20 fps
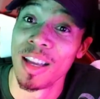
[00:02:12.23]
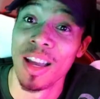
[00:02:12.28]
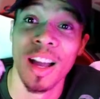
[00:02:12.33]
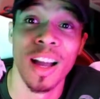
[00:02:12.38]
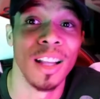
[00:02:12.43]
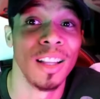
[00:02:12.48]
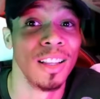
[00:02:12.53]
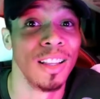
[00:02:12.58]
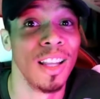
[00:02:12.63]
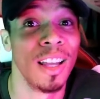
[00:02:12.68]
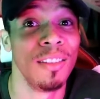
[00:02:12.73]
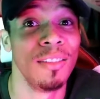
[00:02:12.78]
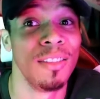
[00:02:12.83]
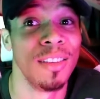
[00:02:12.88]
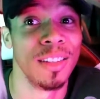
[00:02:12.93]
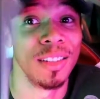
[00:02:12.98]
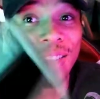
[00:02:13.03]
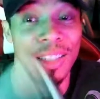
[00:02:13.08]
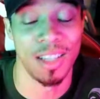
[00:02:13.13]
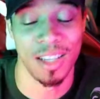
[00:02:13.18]
Love
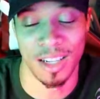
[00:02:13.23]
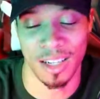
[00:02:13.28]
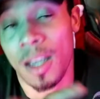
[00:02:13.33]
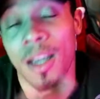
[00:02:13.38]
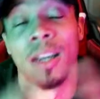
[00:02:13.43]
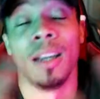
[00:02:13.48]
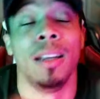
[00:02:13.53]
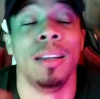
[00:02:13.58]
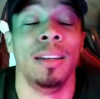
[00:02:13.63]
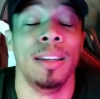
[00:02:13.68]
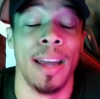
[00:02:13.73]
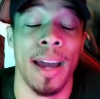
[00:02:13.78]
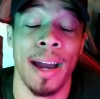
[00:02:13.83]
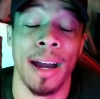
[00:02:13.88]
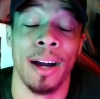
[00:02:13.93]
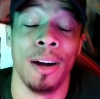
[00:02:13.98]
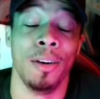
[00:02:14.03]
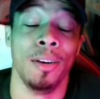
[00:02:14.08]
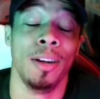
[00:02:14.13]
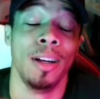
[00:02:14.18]
this thing.
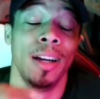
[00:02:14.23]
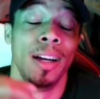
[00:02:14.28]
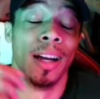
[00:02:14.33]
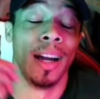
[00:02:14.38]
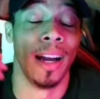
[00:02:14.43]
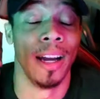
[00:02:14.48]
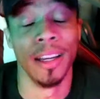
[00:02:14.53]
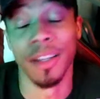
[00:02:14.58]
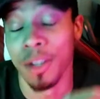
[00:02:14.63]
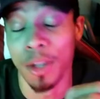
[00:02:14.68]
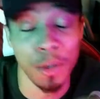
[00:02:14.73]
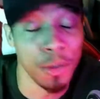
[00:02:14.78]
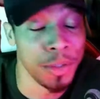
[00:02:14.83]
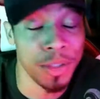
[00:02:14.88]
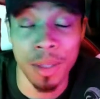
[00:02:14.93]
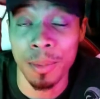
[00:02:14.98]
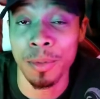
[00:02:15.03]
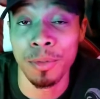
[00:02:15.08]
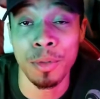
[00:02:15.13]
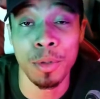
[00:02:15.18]
Now, I know
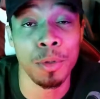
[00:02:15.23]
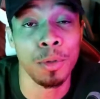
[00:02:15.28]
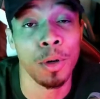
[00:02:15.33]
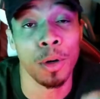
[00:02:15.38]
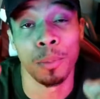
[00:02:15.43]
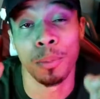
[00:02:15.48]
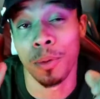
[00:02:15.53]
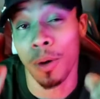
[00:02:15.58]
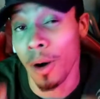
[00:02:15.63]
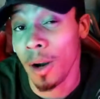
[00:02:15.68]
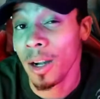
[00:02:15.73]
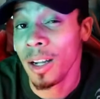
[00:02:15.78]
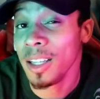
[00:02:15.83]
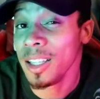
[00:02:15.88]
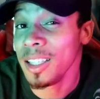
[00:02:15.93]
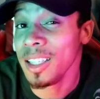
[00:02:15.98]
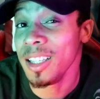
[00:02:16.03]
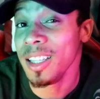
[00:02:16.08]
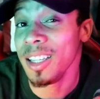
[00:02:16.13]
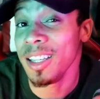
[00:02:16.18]
some of you are
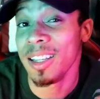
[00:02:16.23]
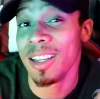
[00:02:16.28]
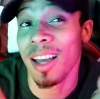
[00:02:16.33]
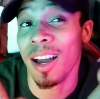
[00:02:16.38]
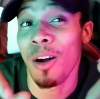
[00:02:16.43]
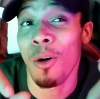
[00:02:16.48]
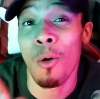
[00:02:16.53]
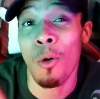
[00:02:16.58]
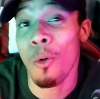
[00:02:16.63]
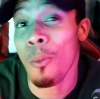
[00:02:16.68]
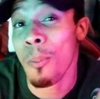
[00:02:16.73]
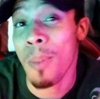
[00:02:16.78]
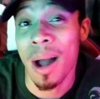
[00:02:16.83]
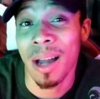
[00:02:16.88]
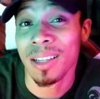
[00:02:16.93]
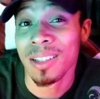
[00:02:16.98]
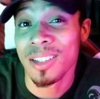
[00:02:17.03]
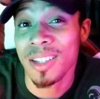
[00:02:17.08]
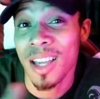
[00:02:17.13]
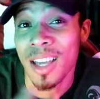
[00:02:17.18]
probably in that whole mindset.